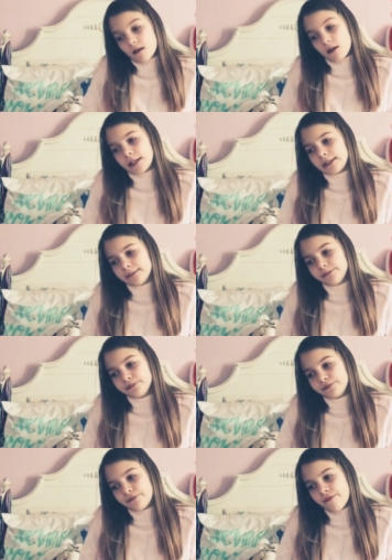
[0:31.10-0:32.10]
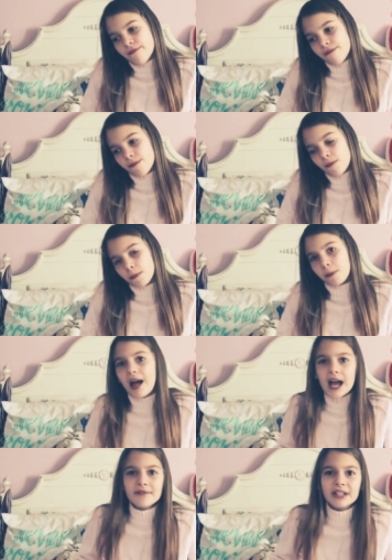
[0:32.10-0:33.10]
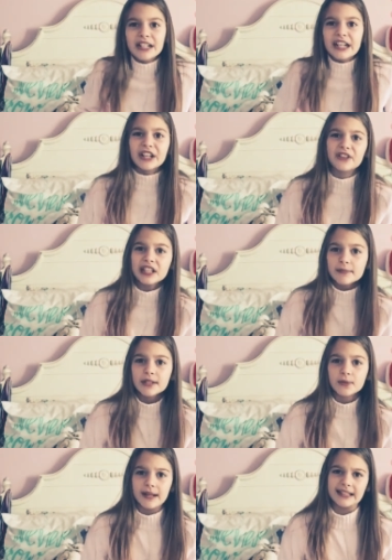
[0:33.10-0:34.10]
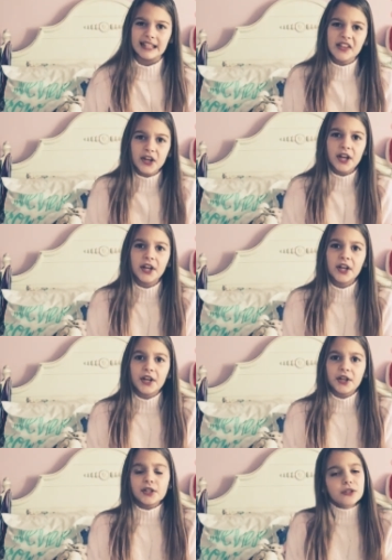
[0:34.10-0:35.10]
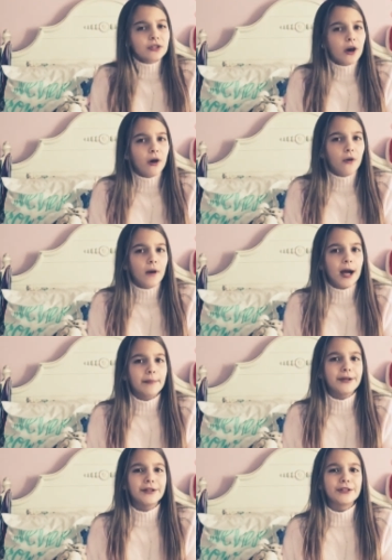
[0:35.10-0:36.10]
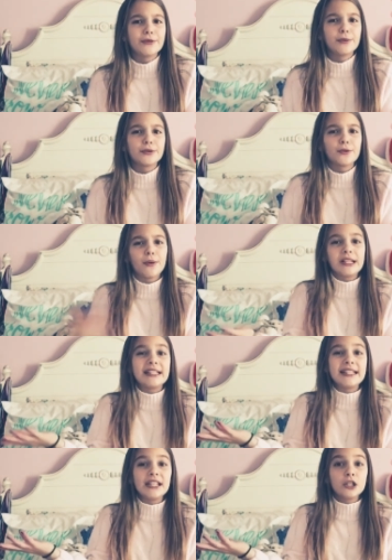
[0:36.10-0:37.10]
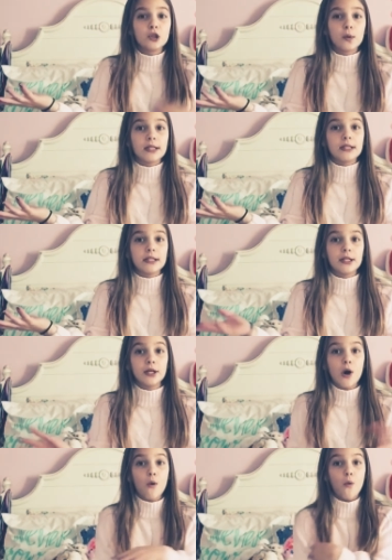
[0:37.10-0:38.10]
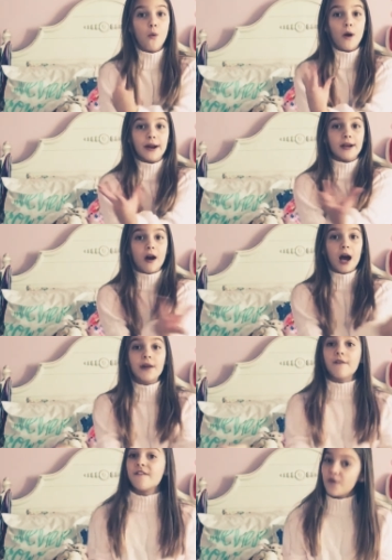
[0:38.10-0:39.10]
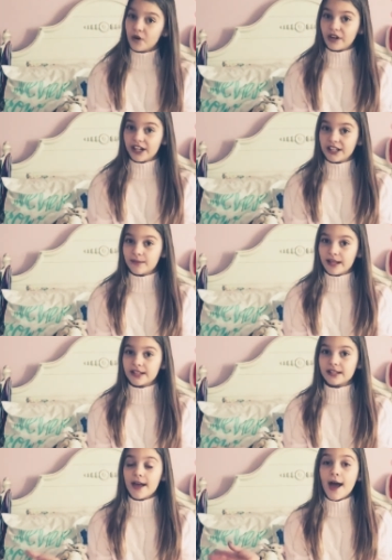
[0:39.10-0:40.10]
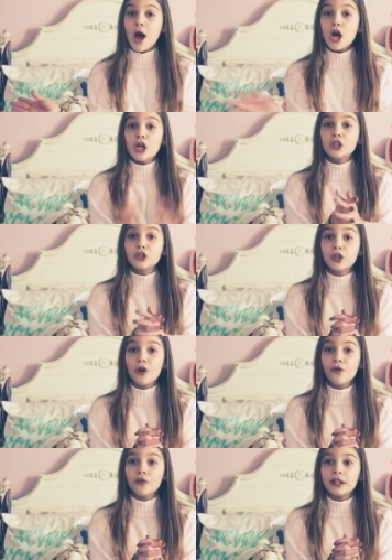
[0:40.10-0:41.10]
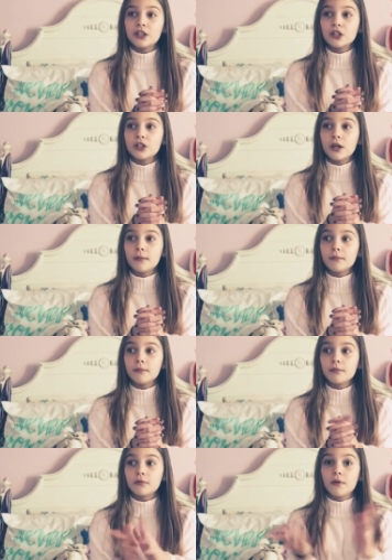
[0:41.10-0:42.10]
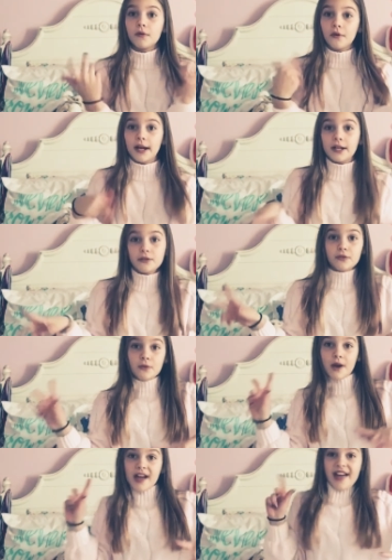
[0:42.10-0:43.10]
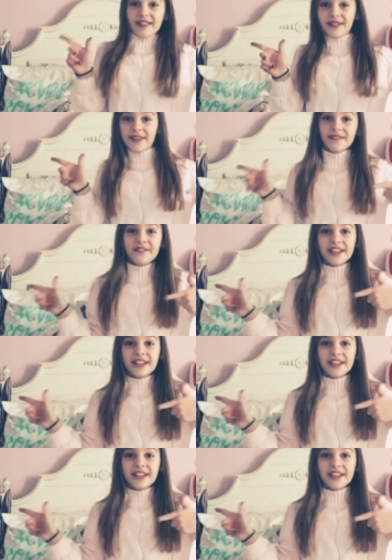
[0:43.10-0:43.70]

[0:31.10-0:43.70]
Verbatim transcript: Um, I haven't done any Christmas ones either. So I'm going to do 2020 what I got for Christmas. So let's jump right into the video.